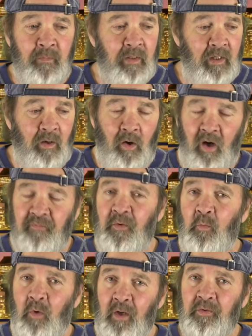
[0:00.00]
And I
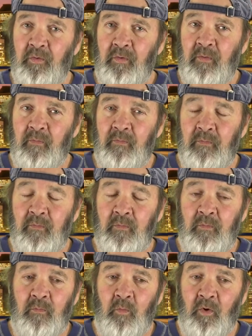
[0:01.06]
often wondered
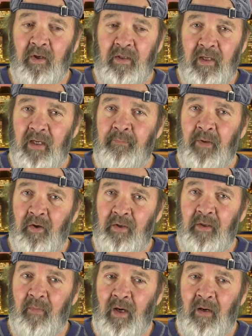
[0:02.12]
where they had buried
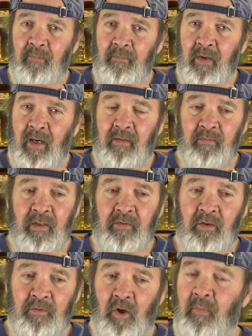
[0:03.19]
him out at,
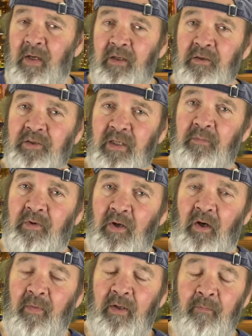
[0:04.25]
and nobody could seem to
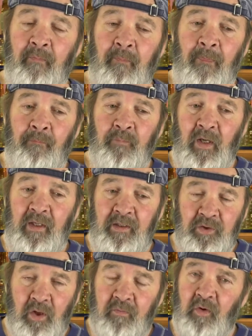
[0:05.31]
tell me. And he's
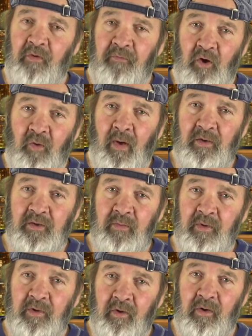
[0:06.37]
over at Fairmount
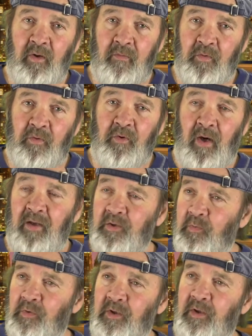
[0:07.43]
Cemetery over there in Granite,
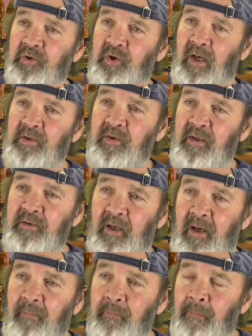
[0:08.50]
where Dennis Chastain's
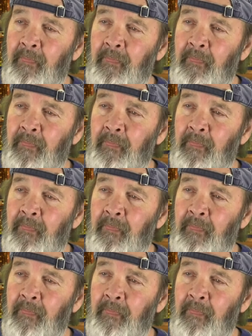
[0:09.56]
at.